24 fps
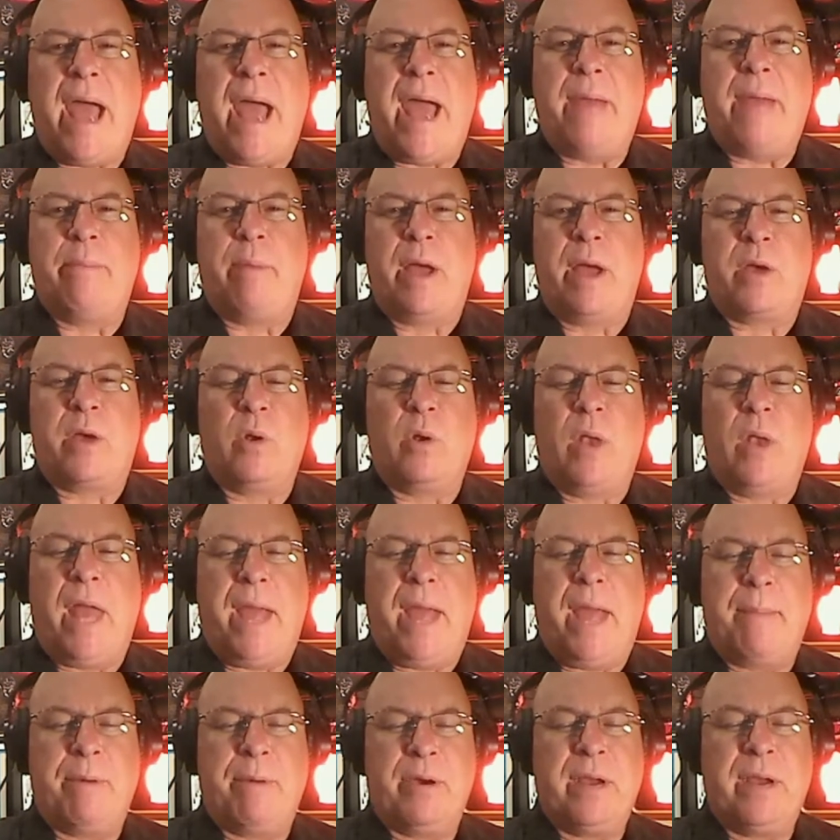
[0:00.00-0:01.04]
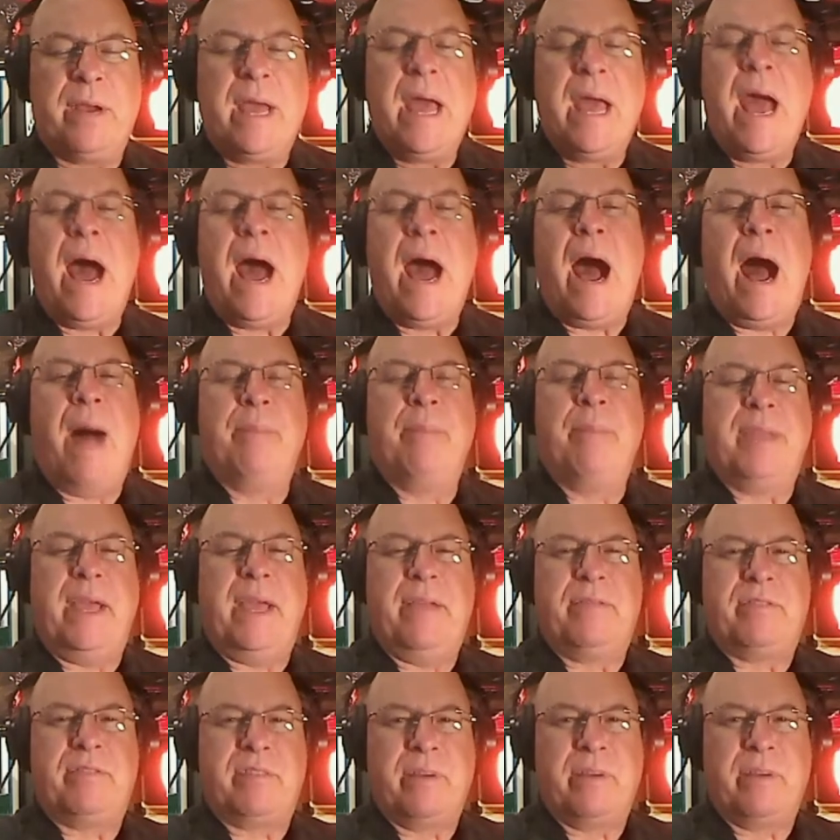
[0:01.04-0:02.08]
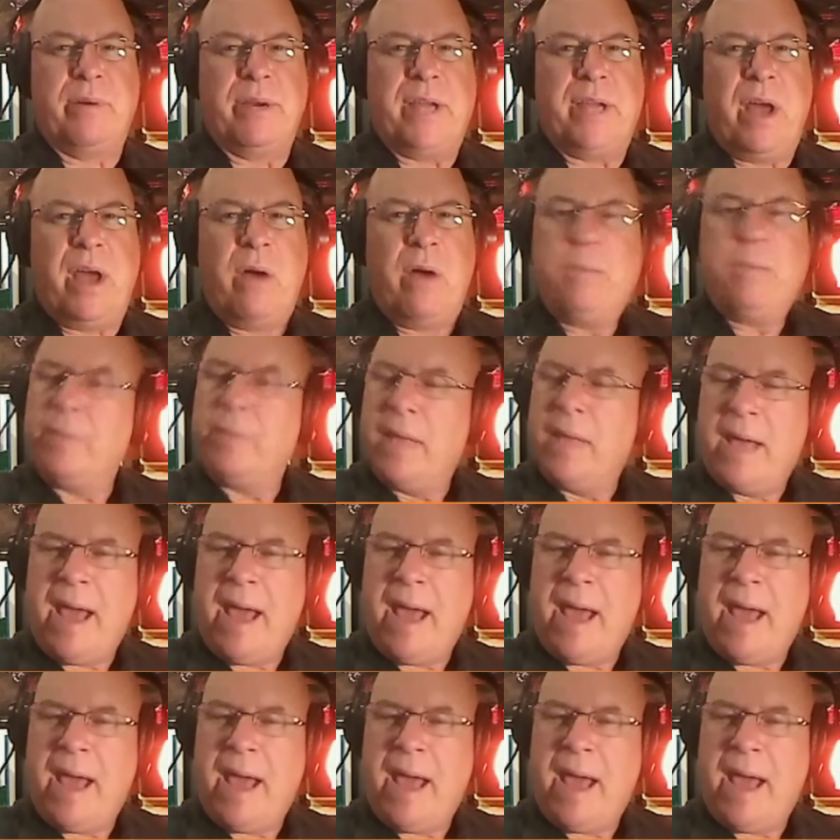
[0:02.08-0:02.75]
and Michael Lambert, I'm Dave Serio.